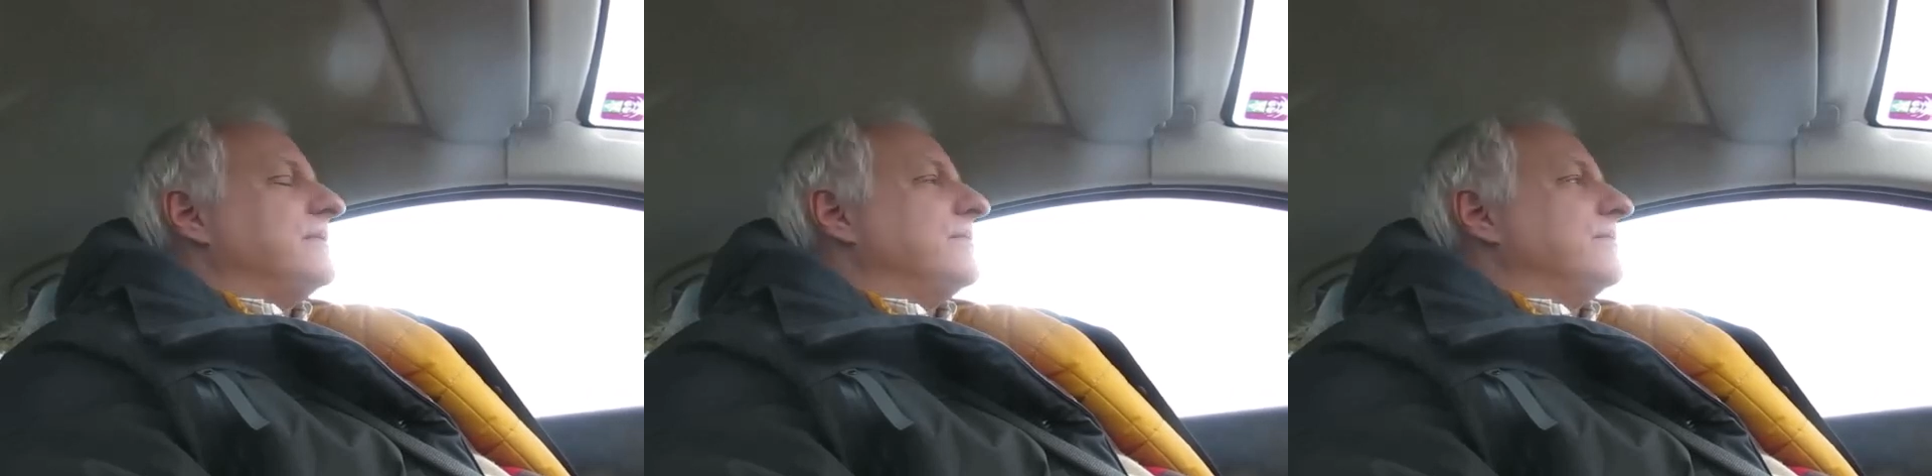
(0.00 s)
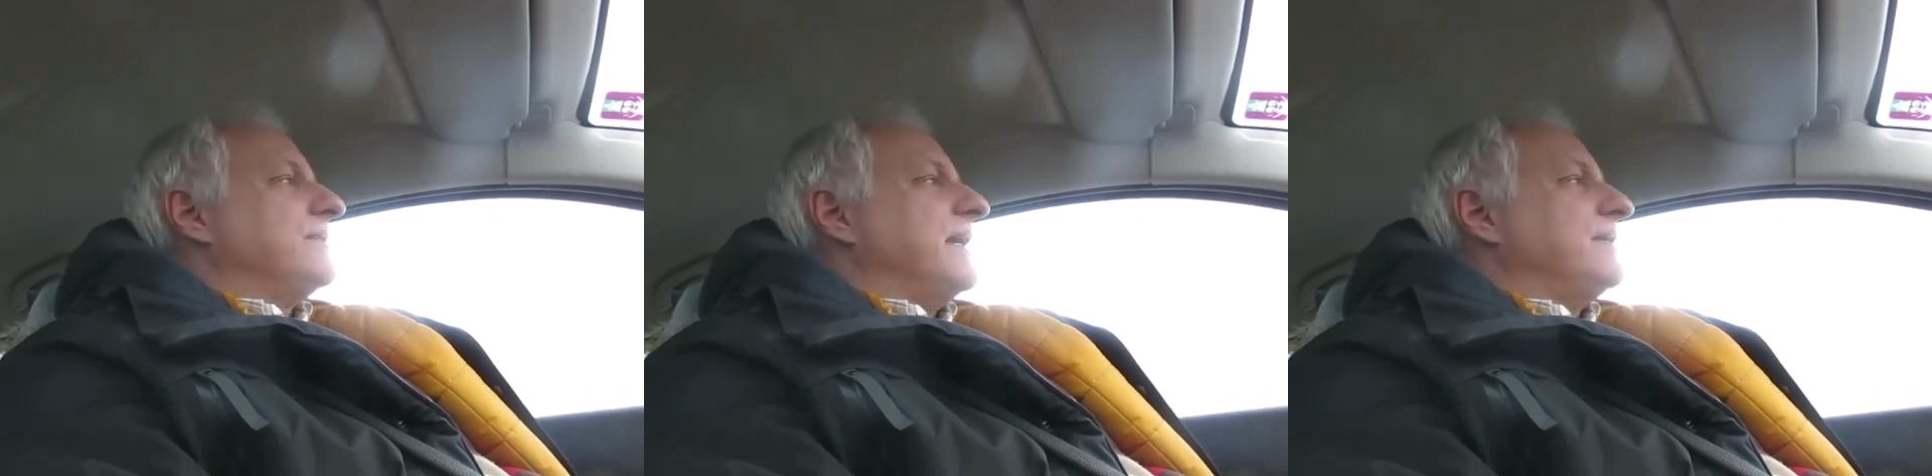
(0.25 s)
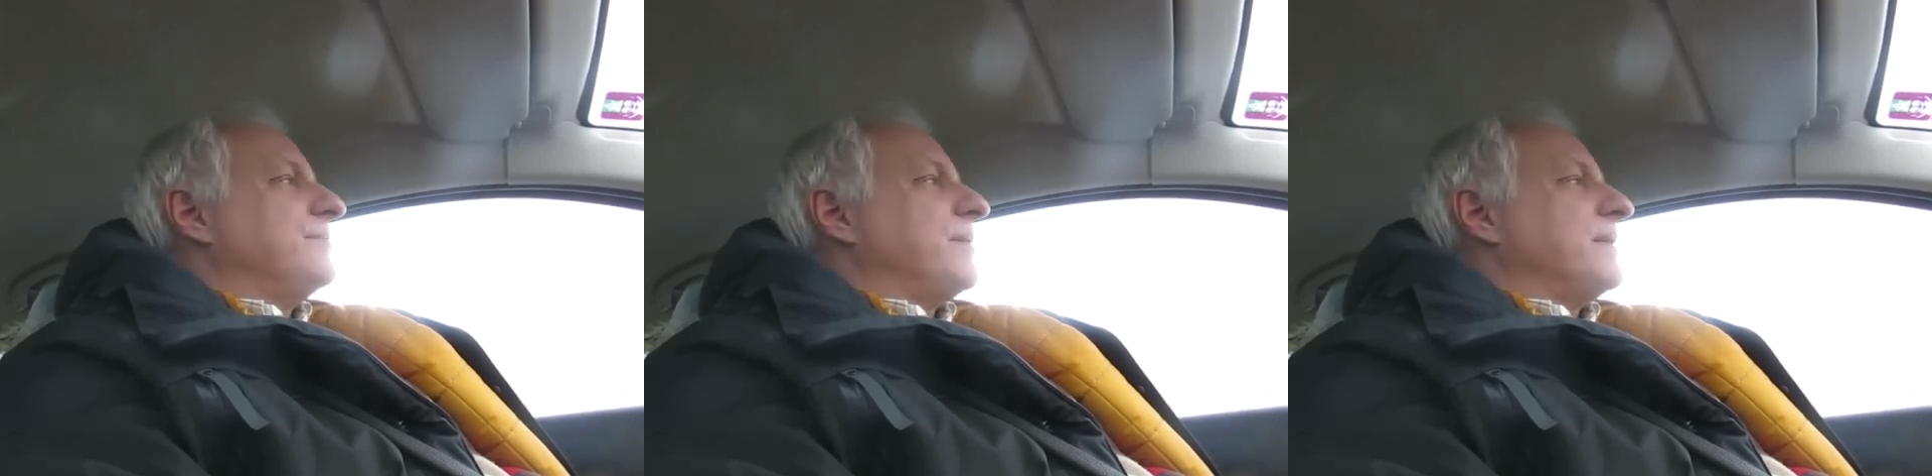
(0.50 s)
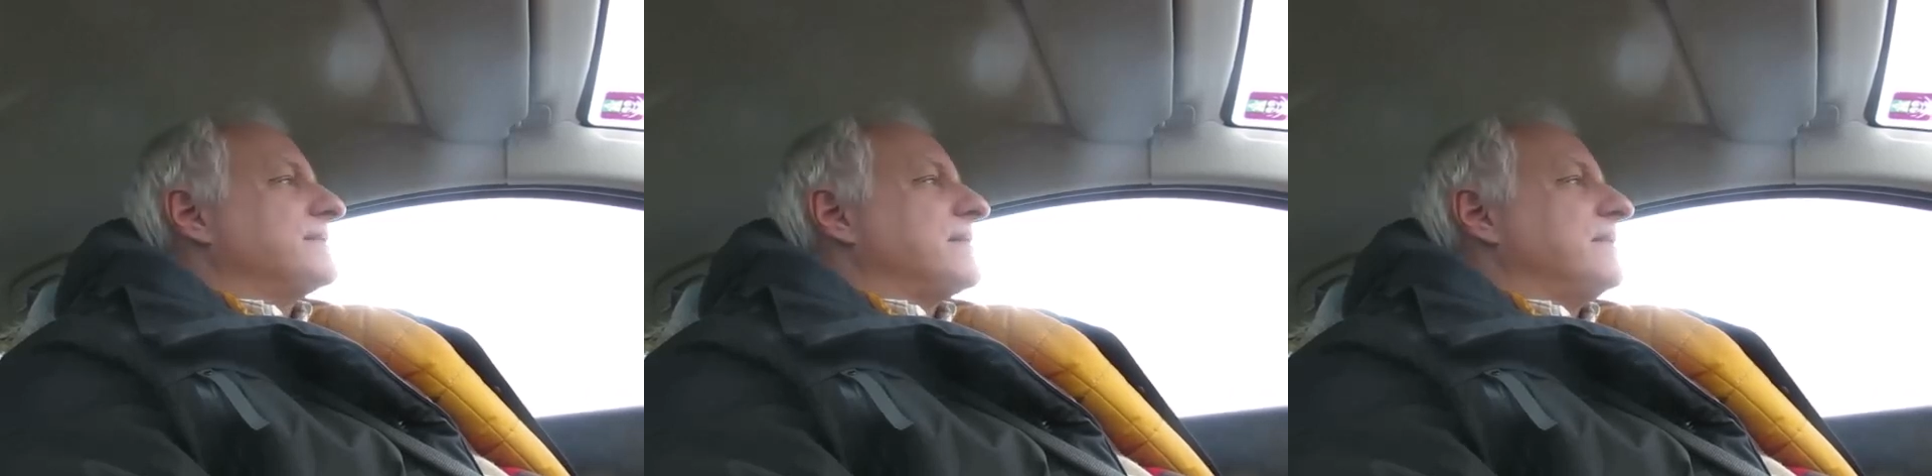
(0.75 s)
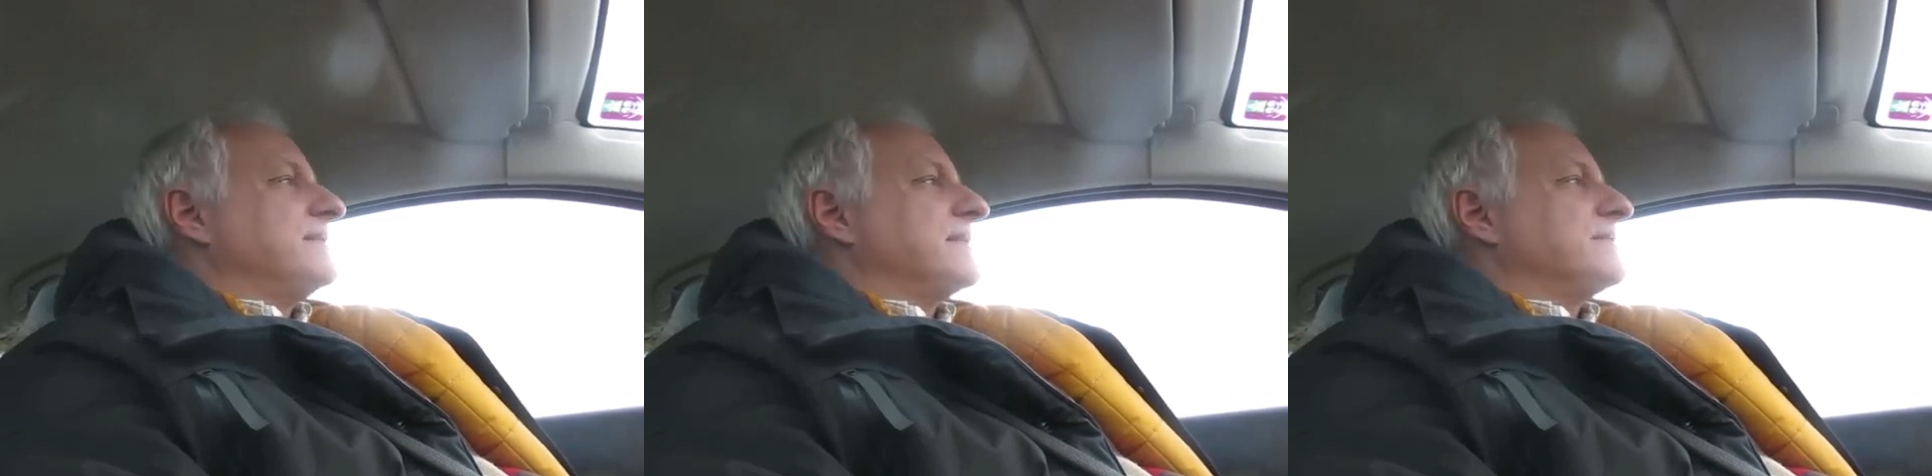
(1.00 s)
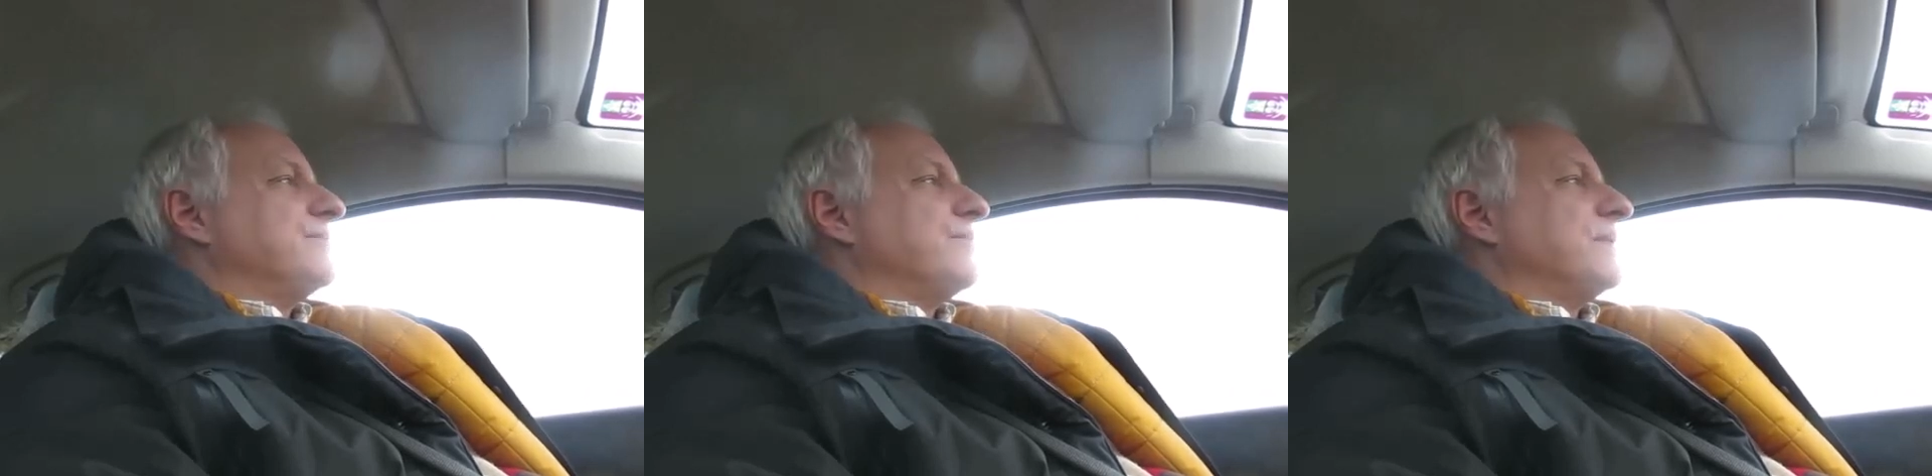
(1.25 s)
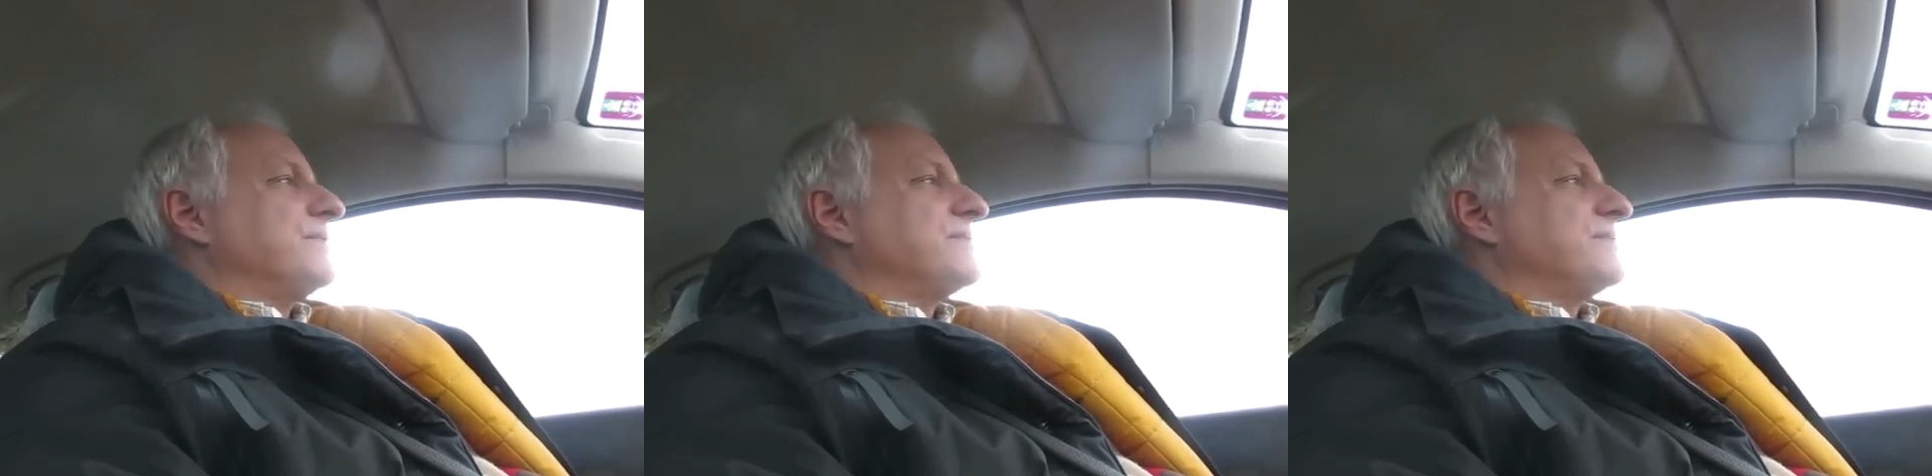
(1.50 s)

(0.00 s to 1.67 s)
you know the enterprise context and what are